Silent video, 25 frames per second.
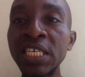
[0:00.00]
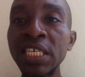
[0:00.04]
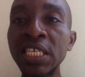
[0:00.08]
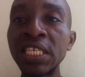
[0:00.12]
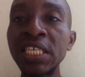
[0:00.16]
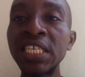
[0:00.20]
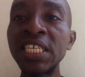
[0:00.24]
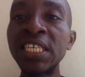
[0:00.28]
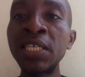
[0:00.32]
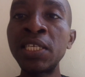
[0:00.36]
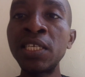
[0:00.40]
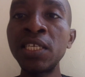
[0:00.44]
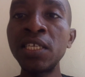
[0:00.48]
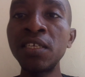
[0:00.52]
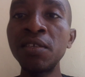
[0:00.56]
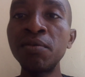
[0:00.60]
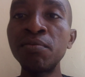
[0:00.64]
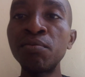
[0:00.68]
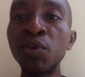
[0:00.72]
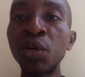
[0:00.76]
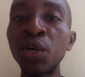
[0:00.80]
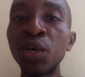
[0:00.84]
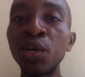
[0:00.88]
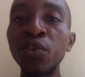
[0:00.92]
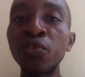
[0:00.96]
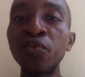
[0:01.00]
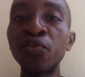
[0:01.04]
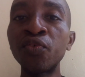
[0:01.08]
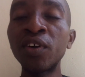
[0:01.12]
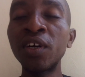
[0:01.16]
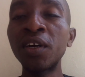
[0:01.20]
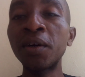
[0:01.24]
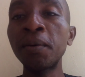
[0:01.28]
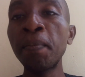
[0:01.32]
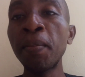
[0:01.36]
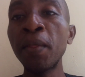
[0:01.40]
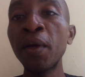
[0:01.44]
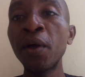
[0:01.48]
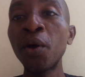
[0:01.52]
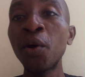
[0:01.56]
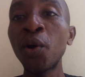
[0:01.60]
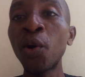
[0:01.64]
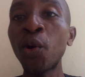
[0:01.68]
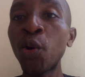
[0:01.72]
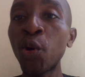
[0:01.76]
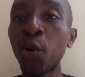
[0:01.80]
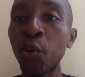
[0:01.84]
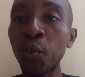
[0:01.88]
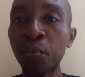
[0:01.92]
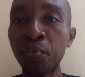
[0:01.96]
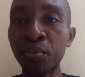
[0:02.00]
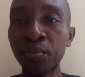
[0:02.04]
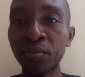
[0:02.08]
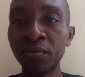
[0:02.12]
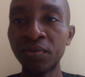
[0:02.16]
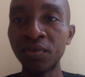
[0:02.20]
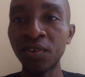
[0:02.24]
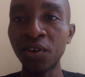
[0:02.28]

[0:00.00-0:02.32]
the theme of hope.